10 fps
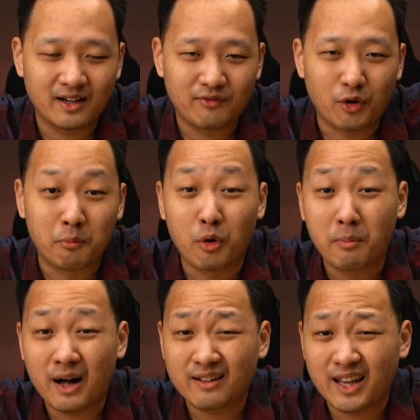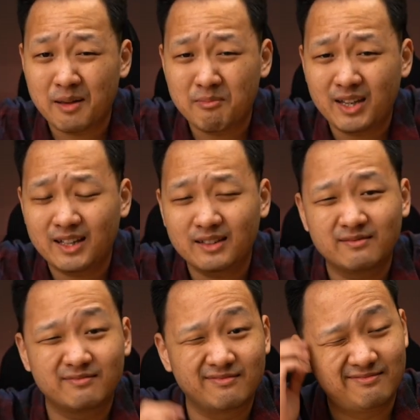For mobile
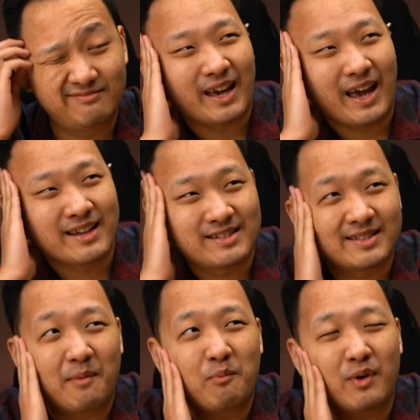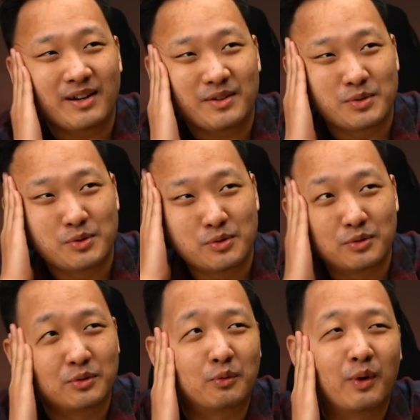gaming, as someone
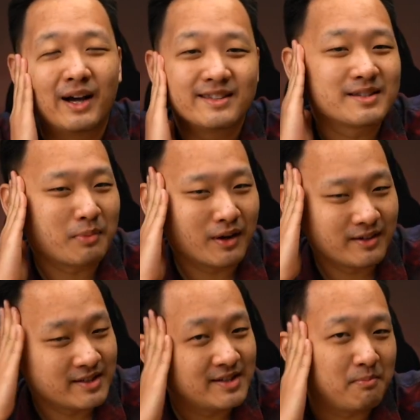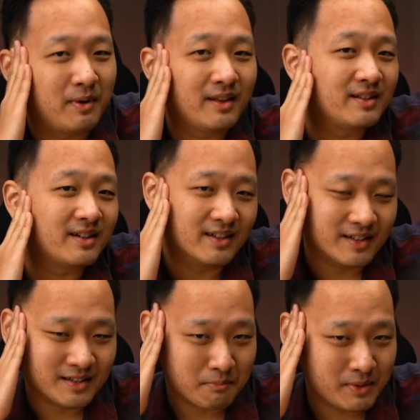who once participated
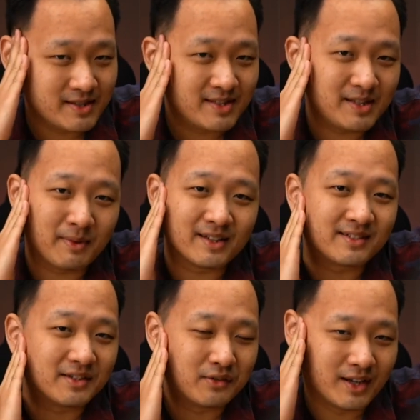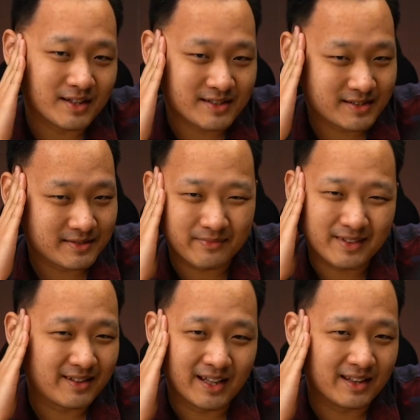in the PC Master Race,
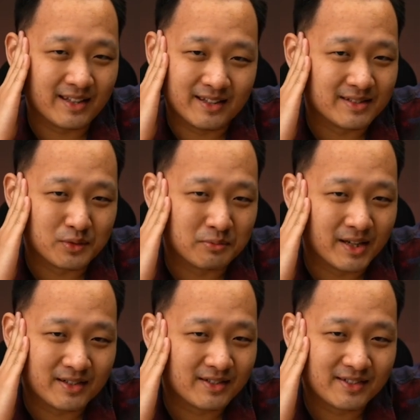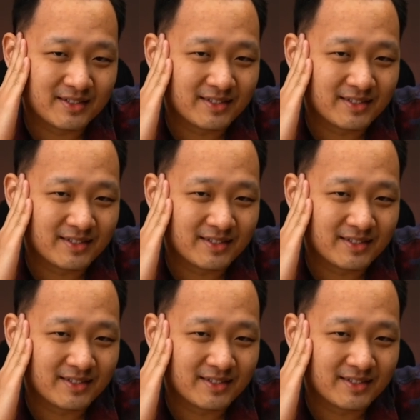nothing is too much.